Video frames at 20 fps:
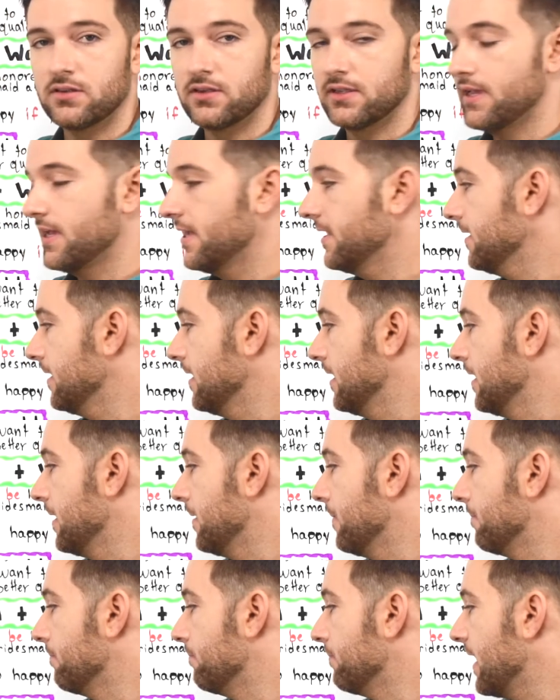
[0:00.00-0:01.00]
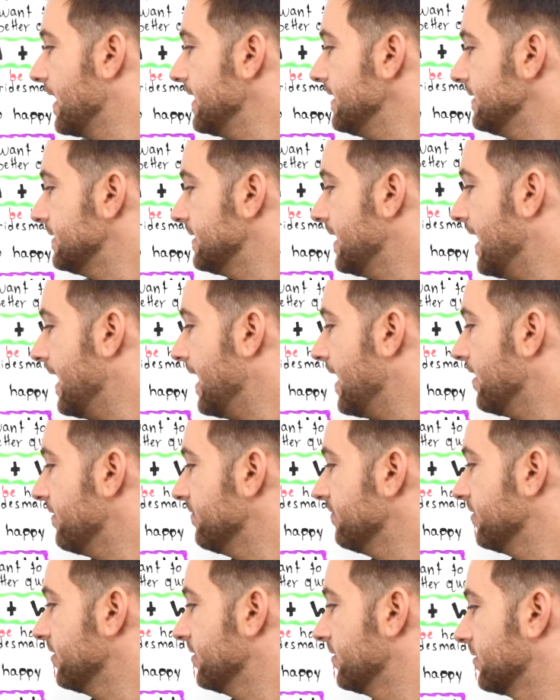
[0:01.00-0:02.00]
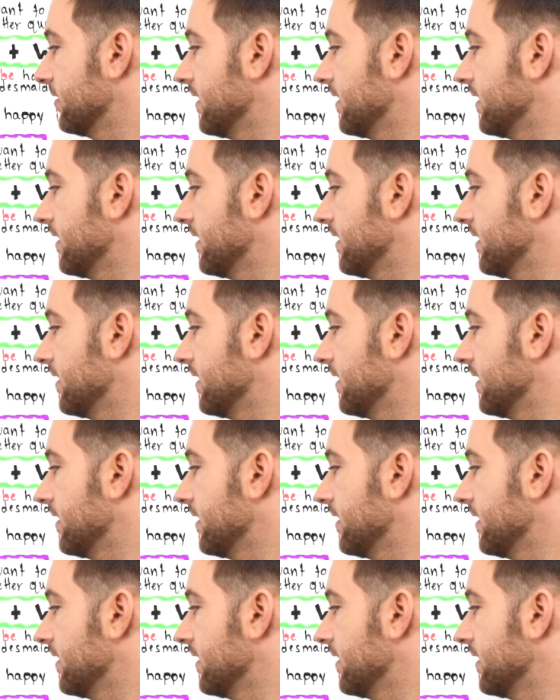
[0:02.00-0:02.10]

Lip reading: Okay, might have,